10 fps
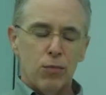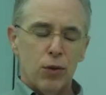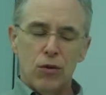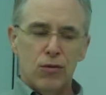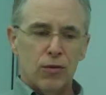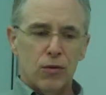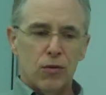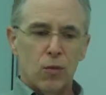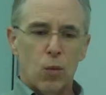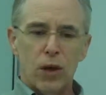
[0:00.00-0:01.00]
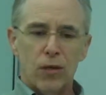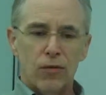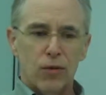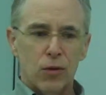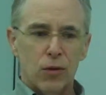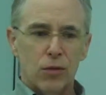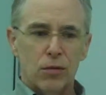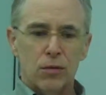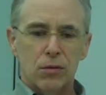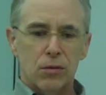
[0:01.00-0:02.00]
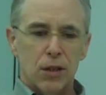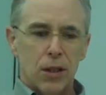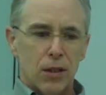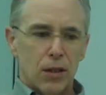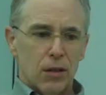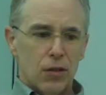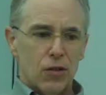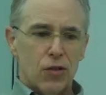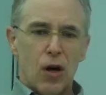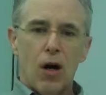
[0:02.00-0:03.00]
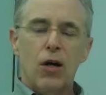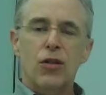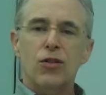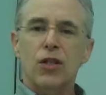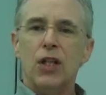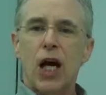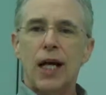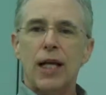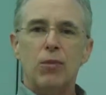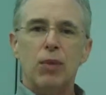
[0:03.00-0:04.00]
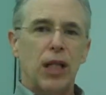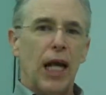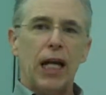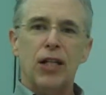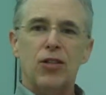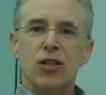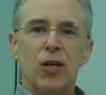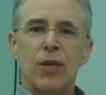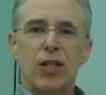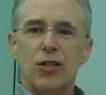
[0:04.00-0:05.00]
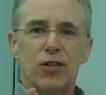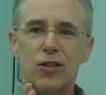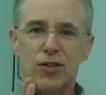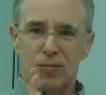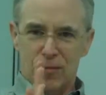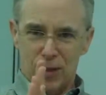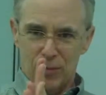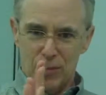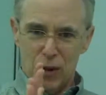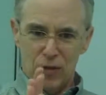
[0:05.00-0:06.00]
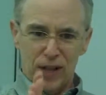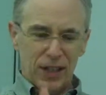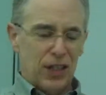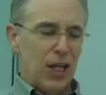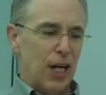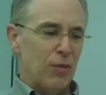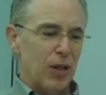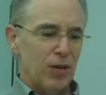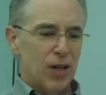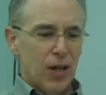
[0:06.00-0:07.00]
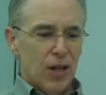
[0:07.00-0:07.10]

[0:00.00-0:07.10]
beautiful, wonderful stars aligning, planets coming into perfect alignment,